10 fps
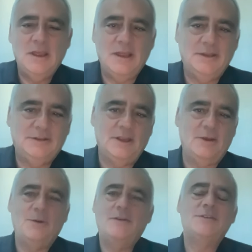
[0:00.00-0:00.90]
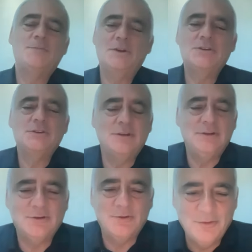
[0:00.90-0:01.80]
And today we have a
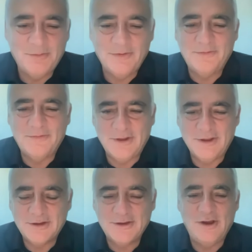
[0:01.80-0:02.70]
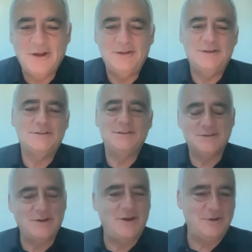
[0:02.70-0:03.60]
special group of colleagues and
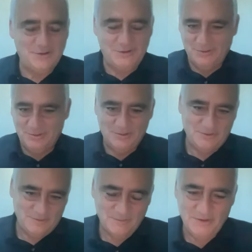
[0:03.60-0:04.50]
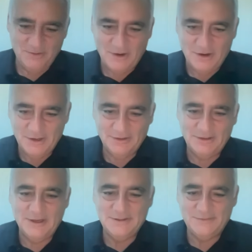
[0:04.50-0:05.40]
scholars who will be running
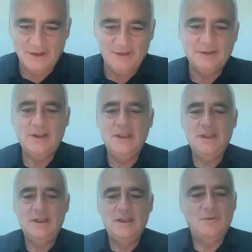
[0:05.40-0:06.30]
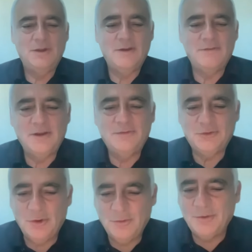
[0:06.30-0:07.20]
today's event. We have Lev
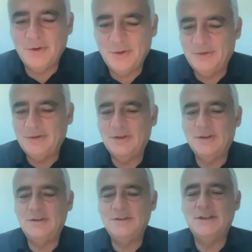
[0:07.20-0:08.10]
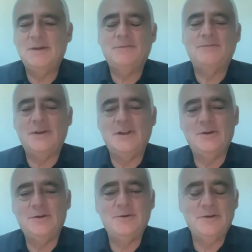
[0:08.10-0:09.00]
Toper, who's a ISGAP
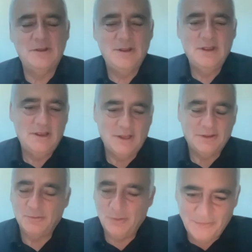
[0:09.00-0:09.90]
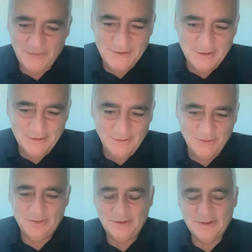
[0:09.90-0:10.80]
fellow at the Woolf
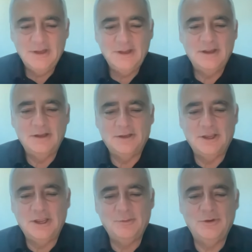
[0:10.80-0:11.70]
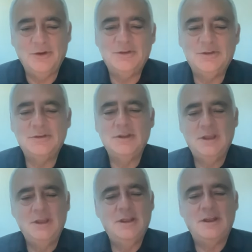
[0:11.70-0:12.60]
Institute in Cambridge,
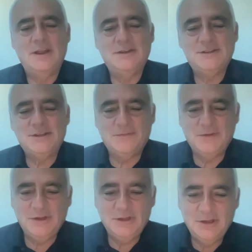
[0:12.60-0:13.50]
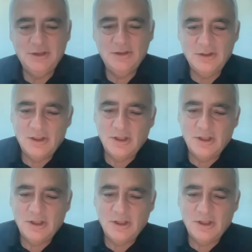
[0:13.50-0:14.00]
and Stephanie